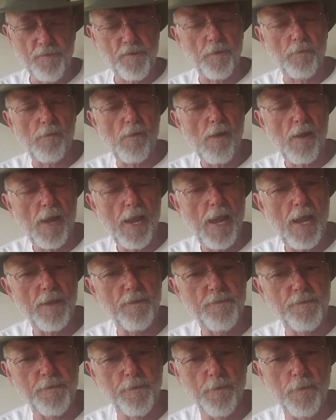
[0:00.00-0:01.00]
and Clark
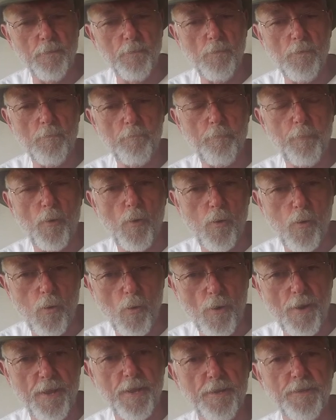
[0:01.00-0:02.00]
had to
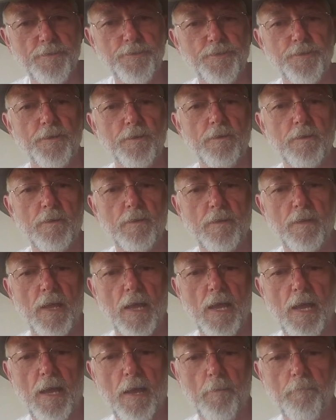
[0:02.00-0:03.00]
portage
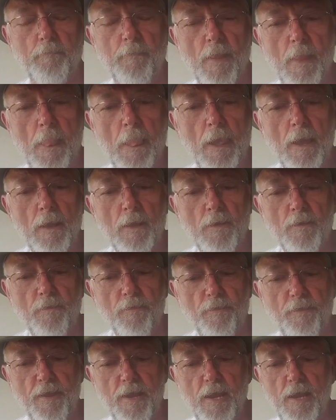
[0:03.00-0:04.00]

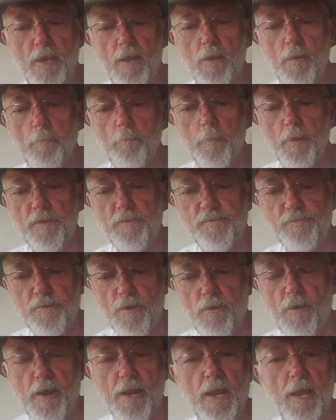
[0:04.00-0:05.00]
the
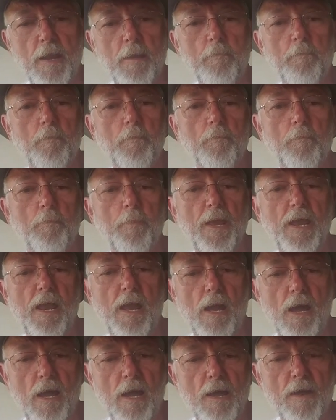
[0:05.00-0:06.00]
Missouri
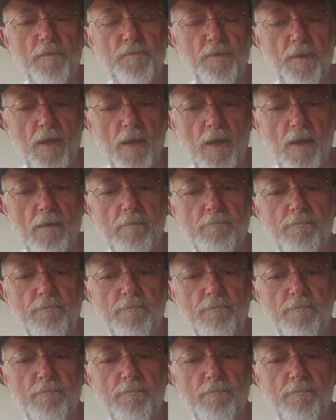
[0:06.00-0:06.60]
because of